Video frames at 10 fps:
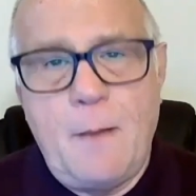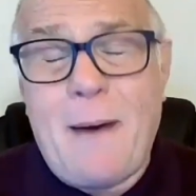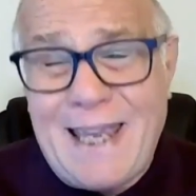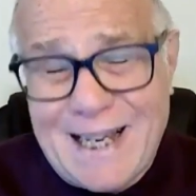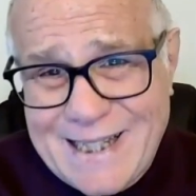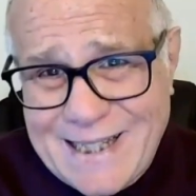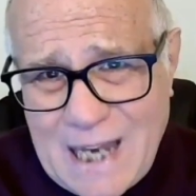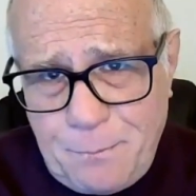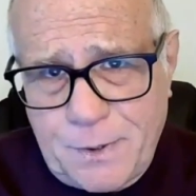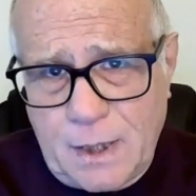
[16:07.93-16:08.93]
by
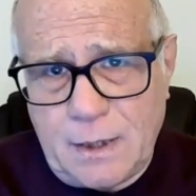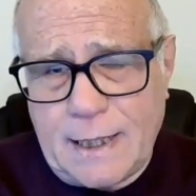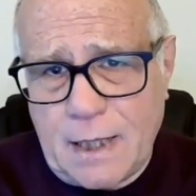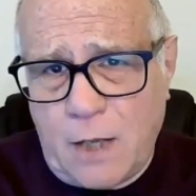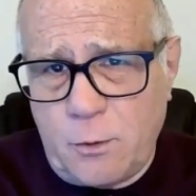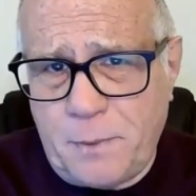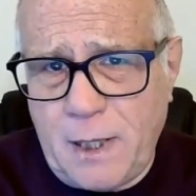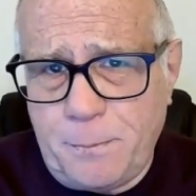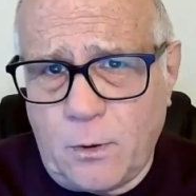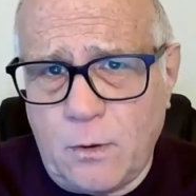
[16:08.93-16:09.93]
accepting that other
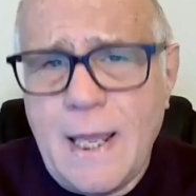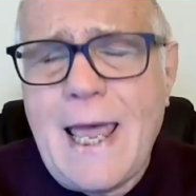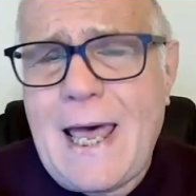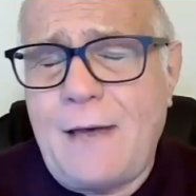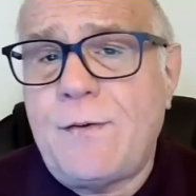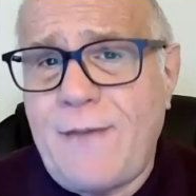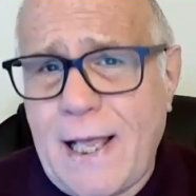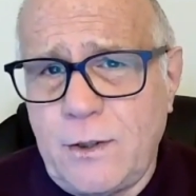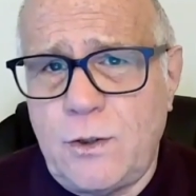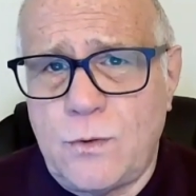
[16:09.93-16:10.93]
people have
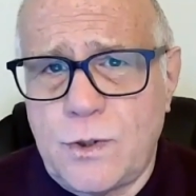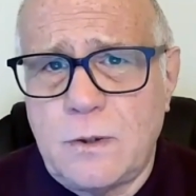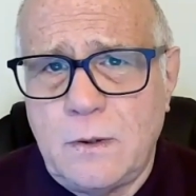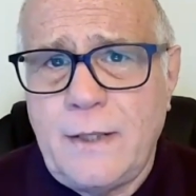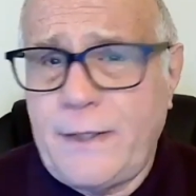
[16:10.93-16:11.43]
values